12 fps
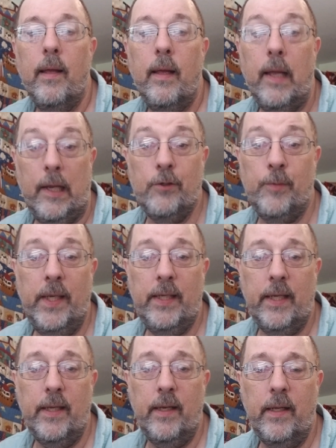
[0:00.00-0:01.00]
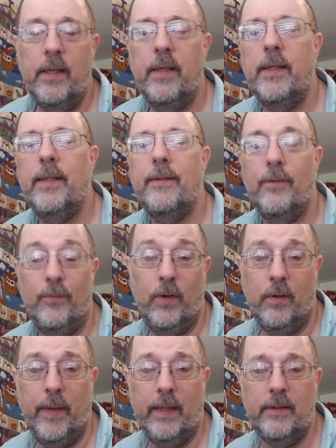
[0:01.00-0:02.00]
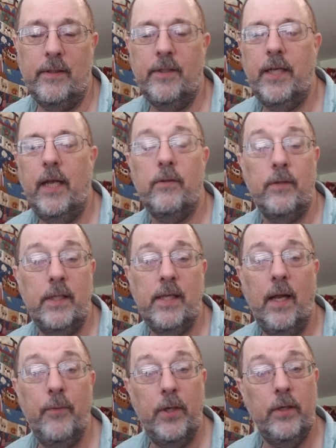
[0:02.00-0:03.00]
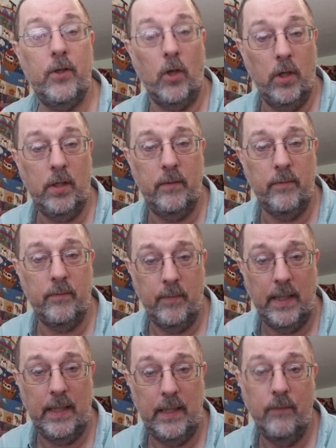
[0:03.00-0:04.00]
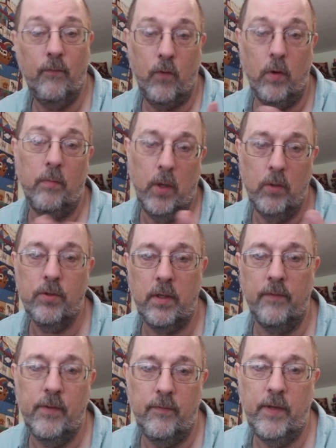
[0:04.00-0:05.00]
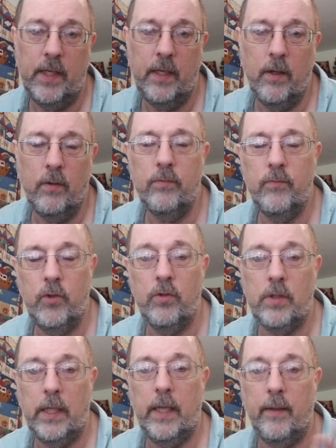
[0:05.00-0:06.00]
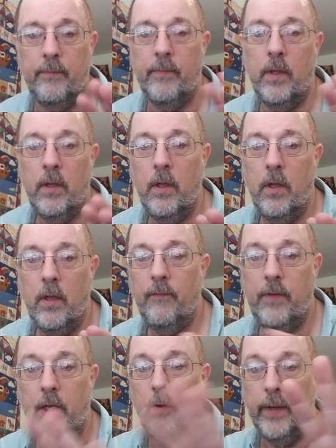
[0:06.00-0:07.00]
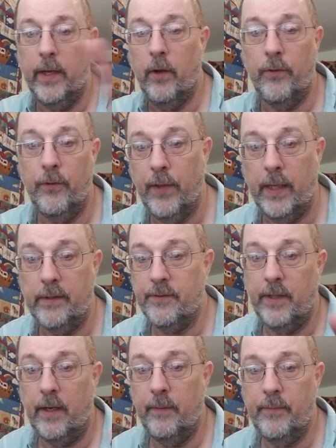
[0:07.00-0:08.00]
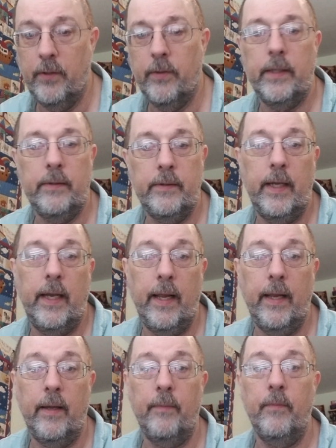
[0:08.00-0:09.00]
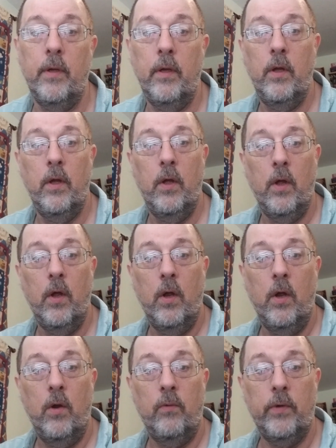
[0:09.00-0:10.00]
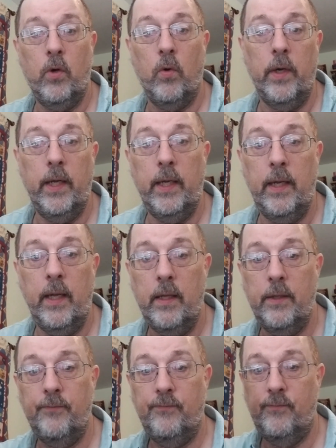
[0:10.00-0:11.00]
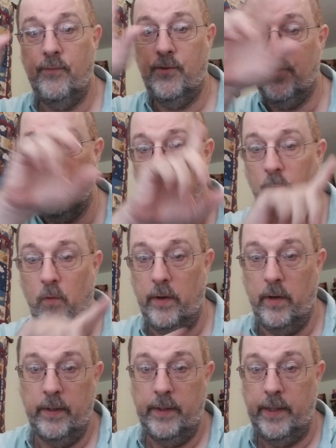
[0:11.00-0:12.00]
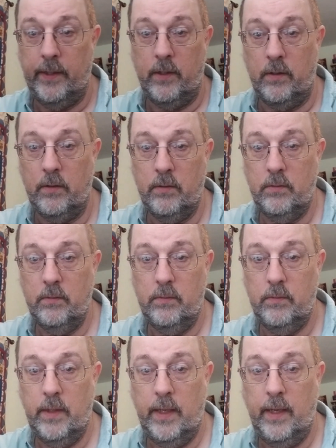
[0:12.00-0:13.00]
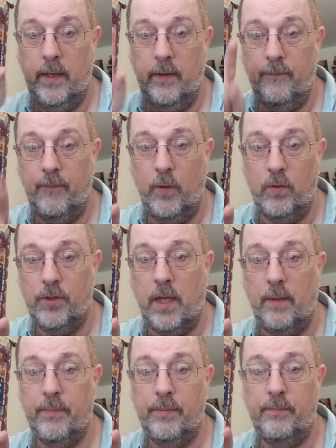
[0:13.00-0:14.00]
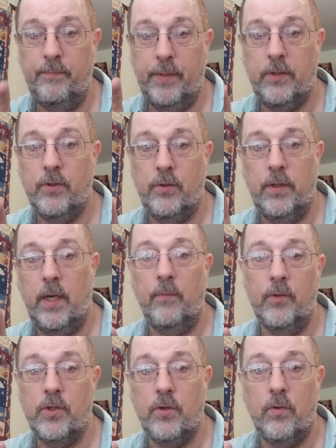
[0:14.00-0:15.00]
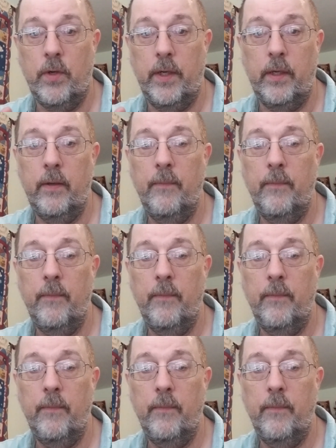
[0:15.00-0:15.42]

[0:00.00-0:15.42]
It's me again. Welcome back to the channel. This time you get to look at me for most of the video. Usually I'm videoing other things that I'm doing. Today I'm recording somewhere on here a Photoshop picture that I'm restoring.